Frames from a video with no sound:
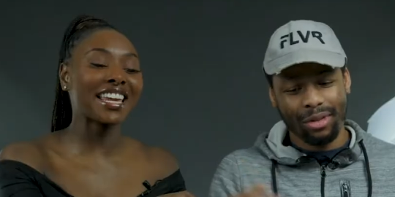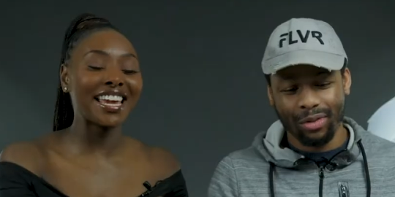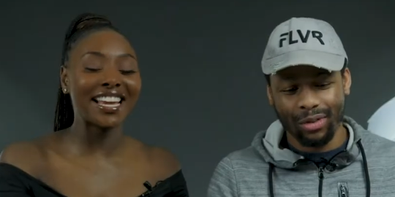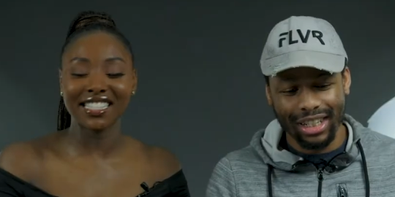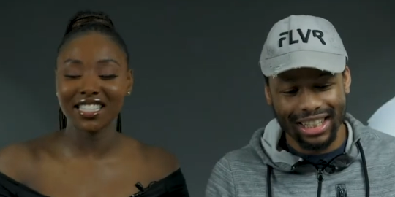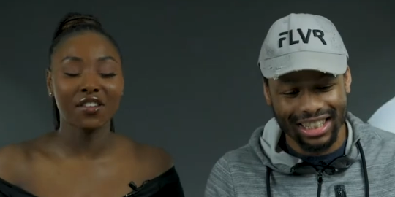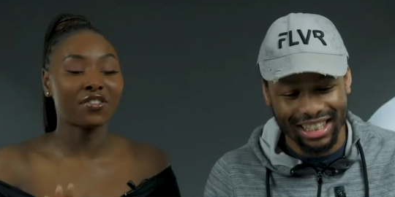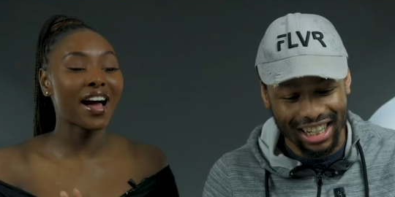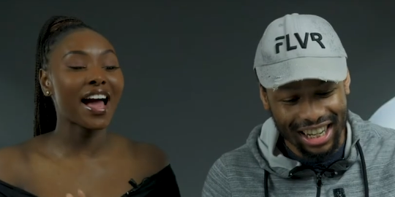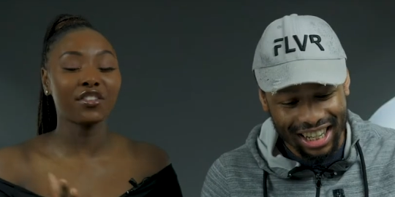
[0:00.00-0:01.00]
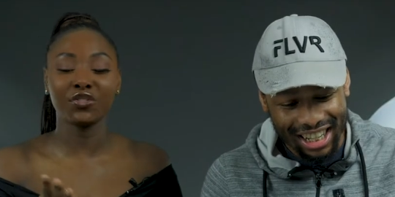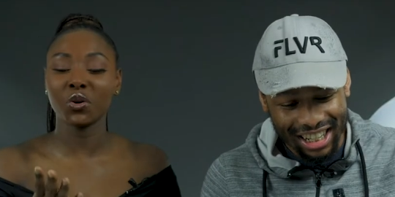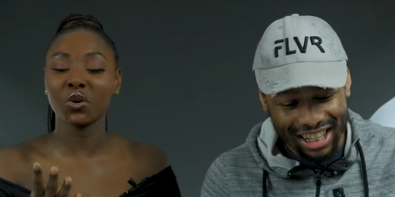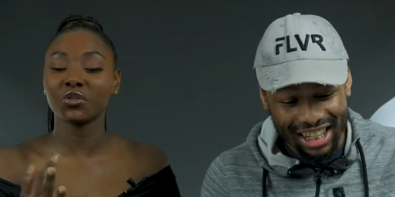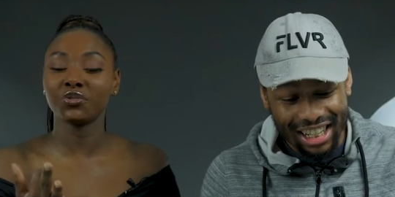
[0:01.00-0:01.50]
Speaker 1: me finish. Five,
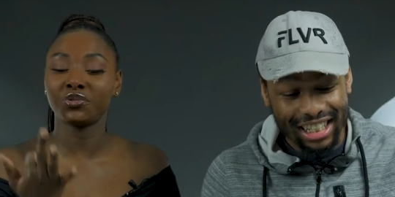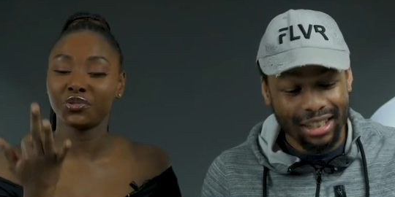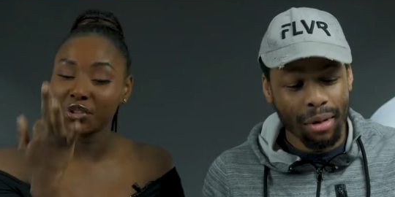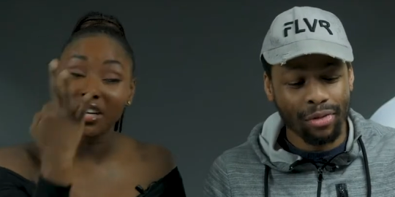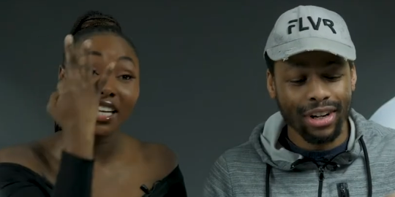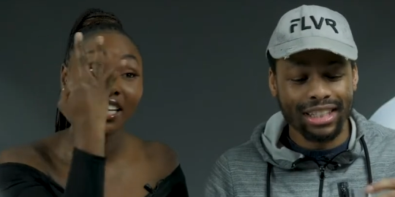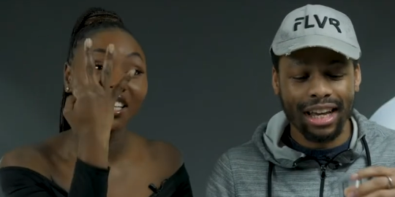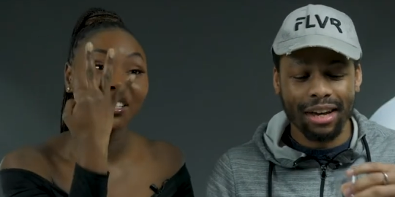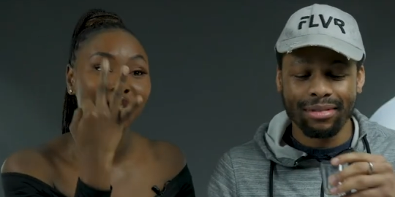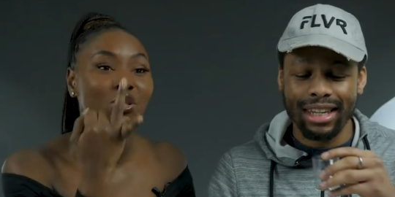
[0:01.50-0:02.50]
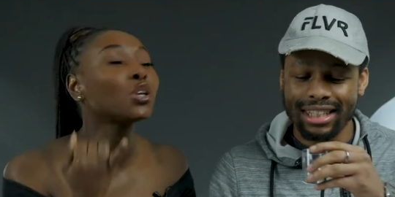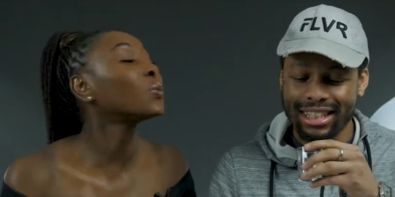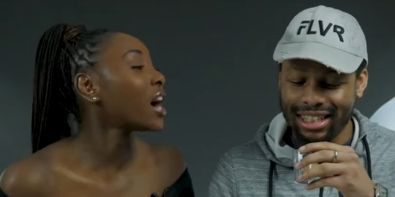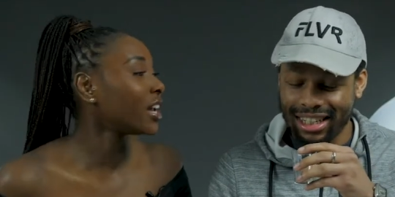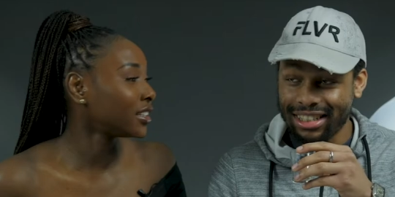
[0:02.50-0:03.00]
four,
Speaker 2: this is my three, first time testing
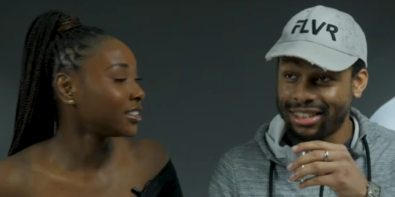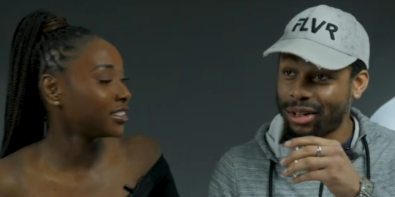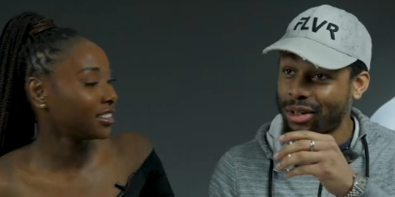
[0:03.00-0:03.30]
two, this, so